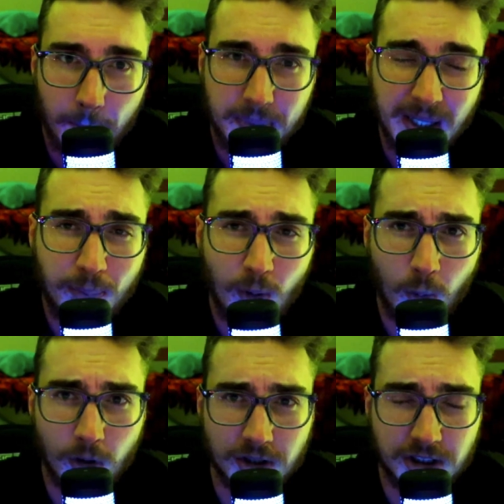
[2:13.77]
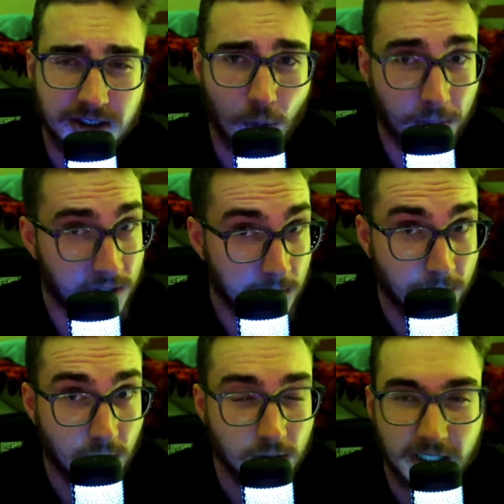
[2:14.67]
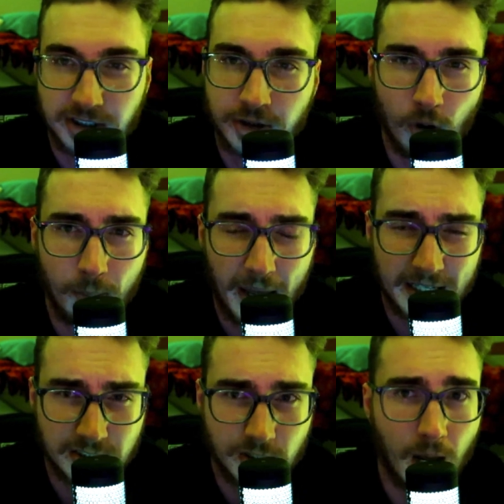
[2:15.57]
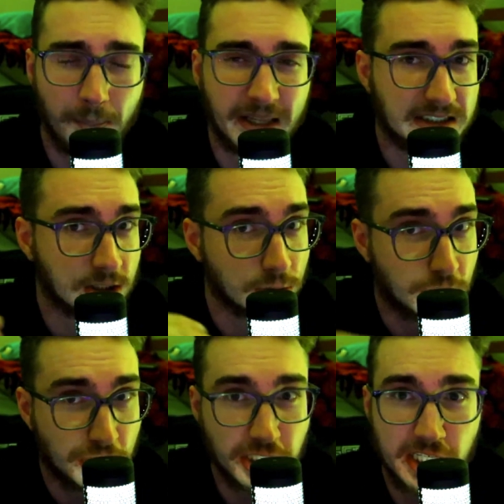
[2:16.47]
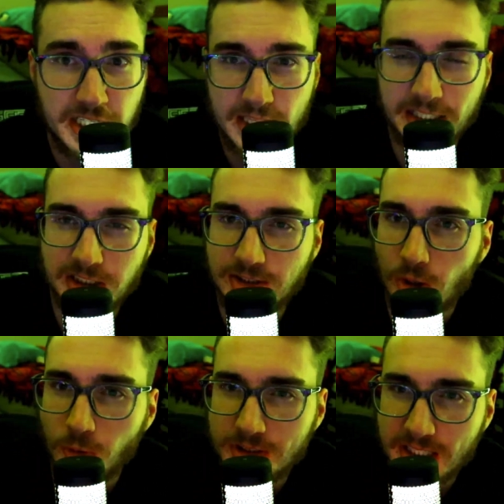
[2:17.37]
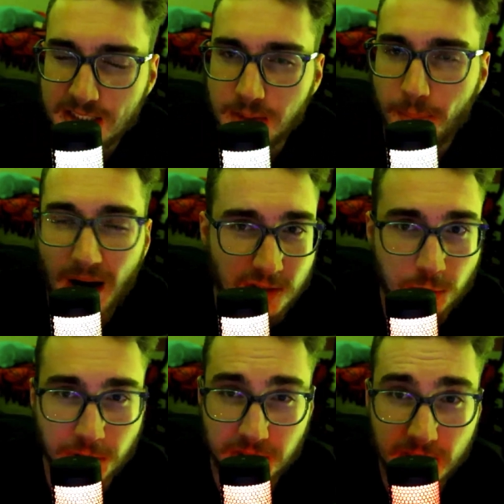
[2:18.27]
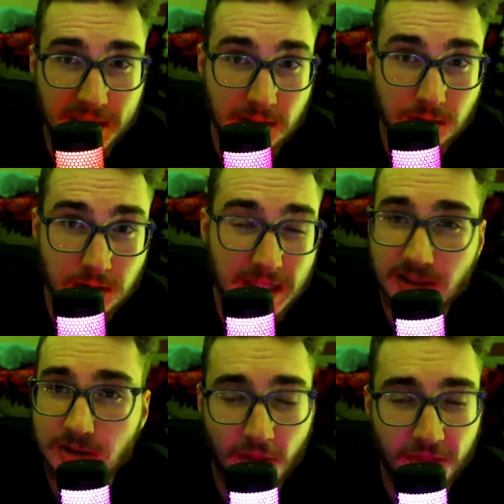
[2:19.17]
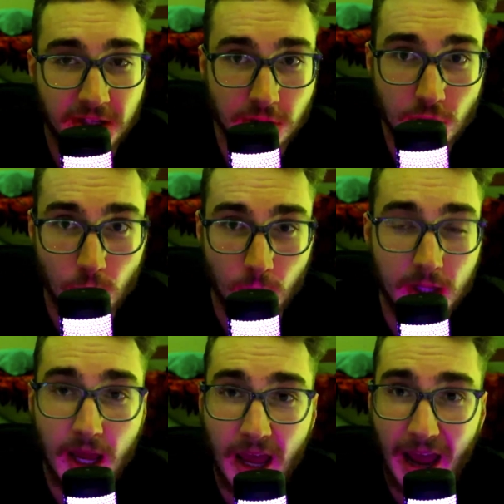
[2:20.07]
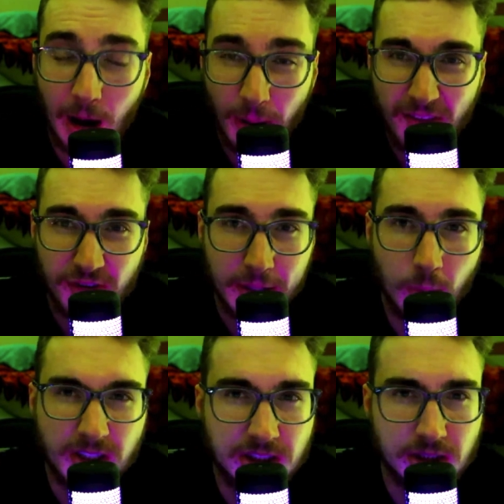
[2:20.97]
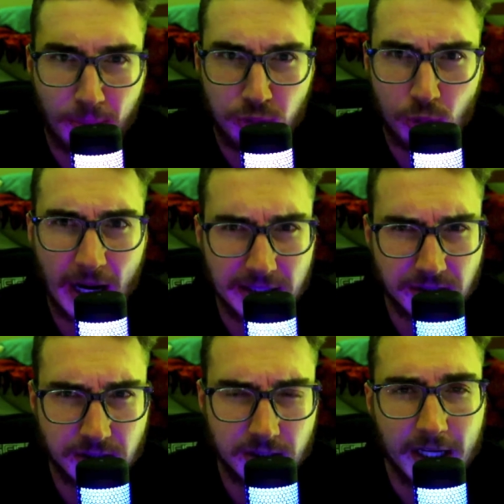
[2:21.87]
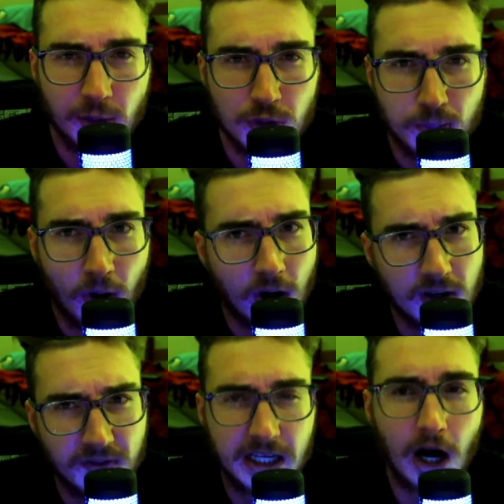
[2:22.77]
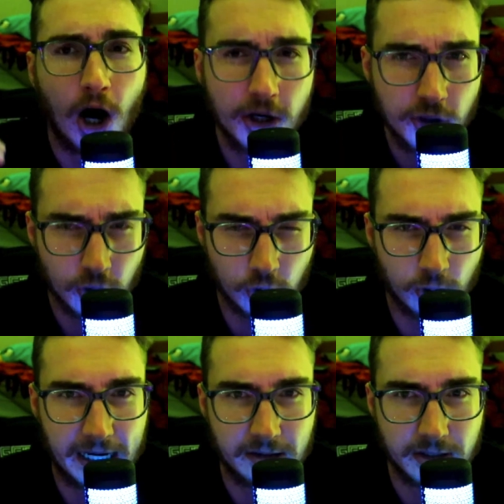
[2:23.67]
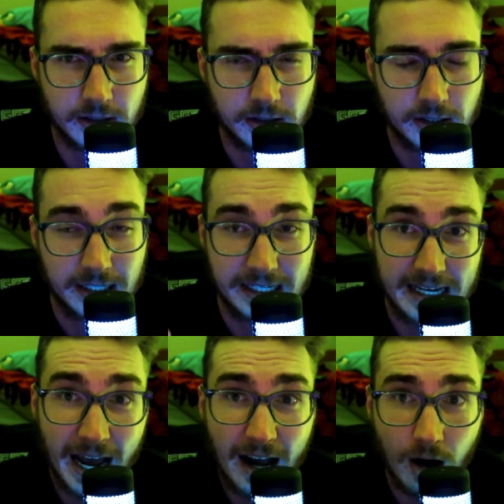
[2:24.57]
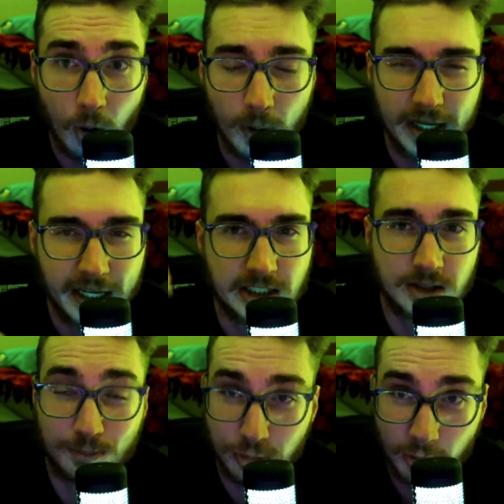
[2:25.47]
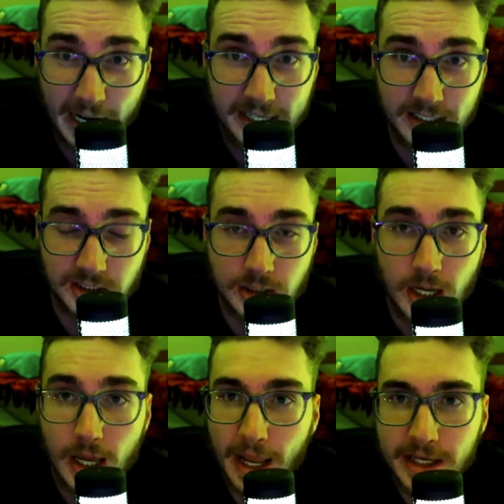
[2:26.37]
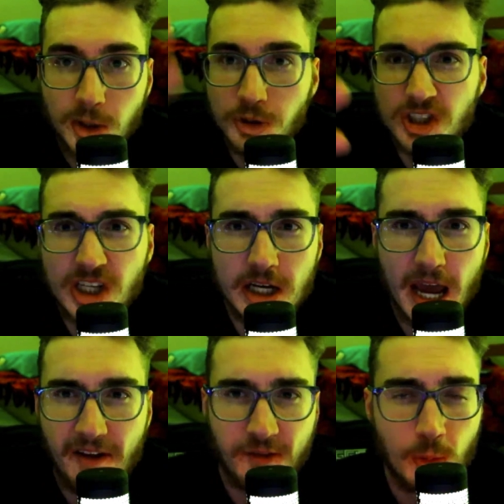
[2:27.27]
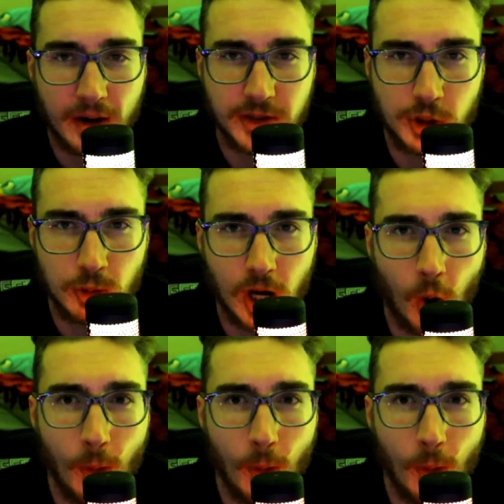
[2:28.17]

people were still people. They still messed up. They still cheated. They still did debaucherous things. That's nothing new. However, it was suppressed. It was part of the underground. Now it's praised, and you see it everywhere that you go.